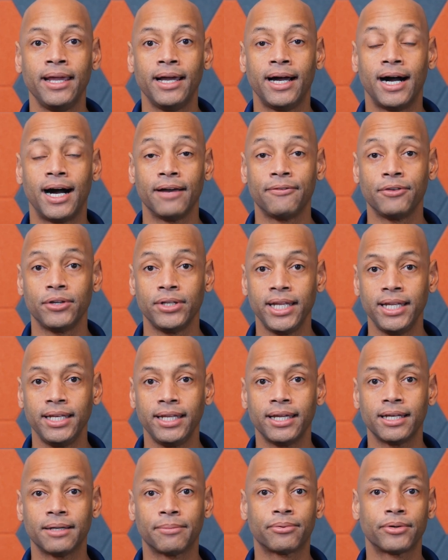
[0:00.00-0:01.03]
uh, if you need
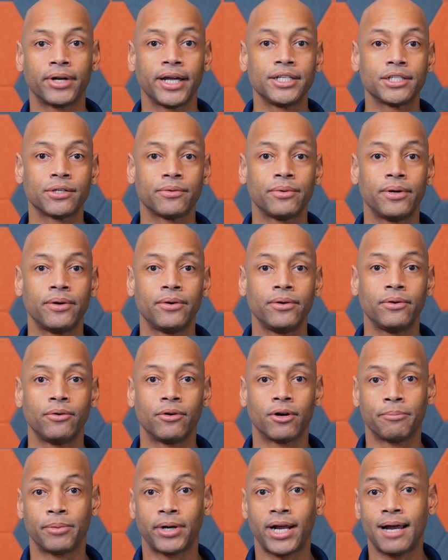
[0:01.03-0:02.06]
to get a price quote,
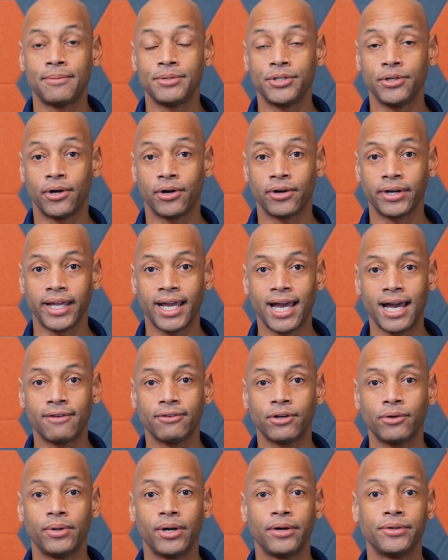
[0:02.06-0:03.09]
or perhaps you already
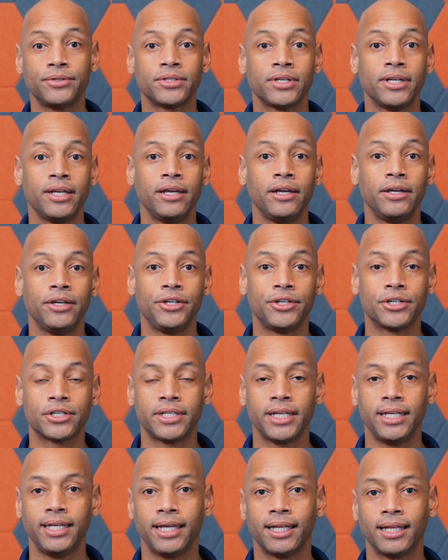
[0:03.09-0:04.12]
have quotes, you just
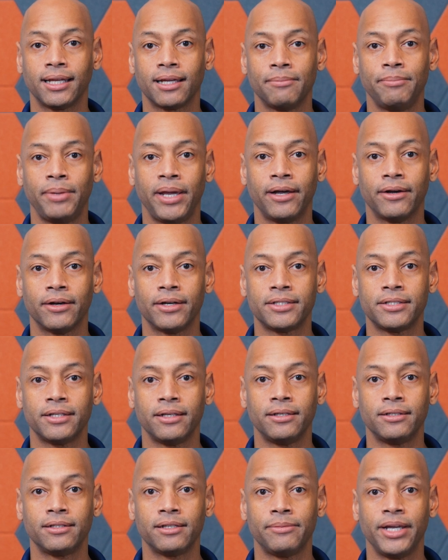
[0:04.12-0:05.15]
need to get a
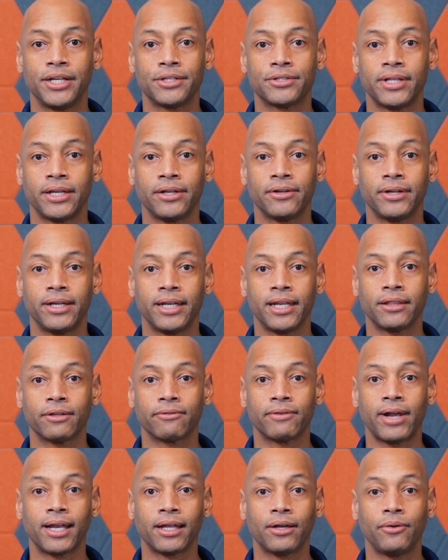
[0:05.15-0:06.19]
comparison to make sure that you're getting the
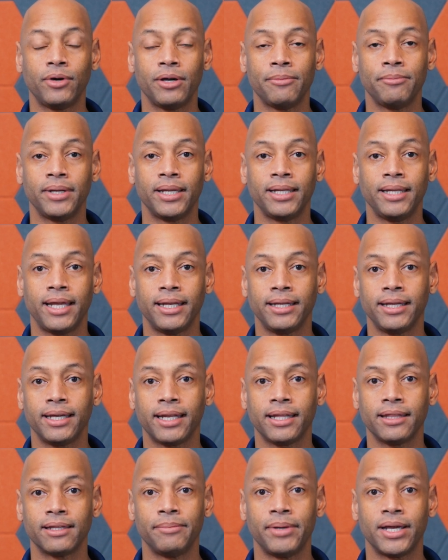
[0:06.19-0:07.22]
right equipment and
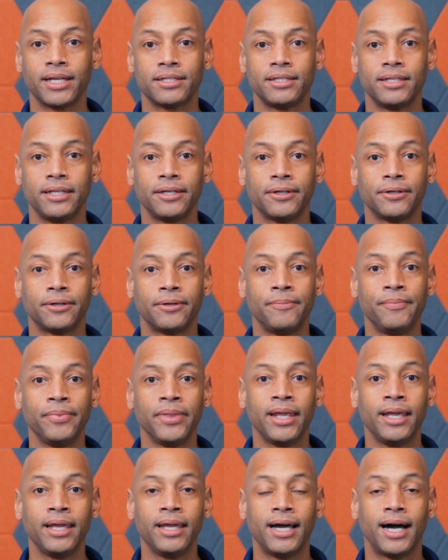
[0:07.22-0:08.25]
getting the best deal.
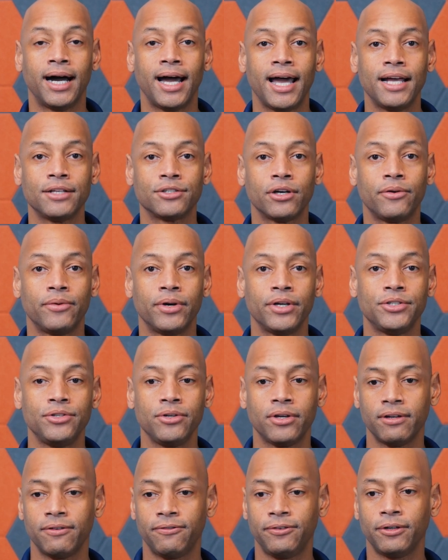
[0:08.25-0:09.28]
Uh, as always,
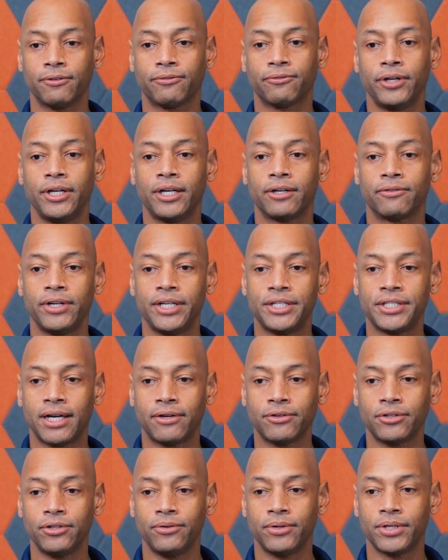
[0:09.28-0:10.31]
you can feel free to reach
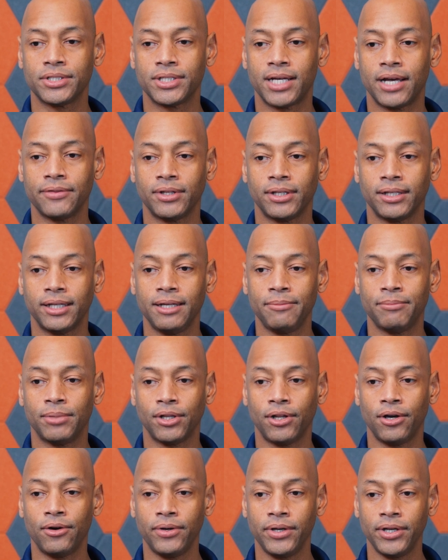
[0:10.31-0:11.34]
out to us on the link
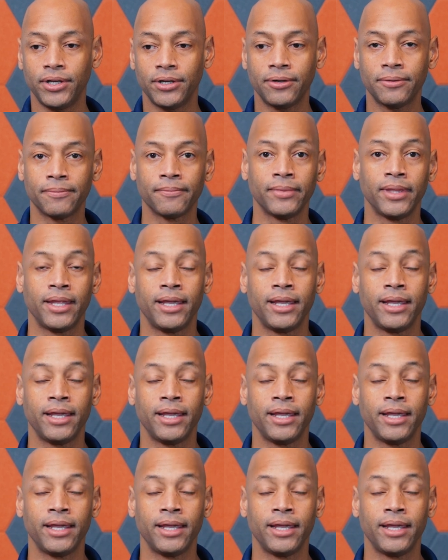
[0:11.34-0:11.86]
below here.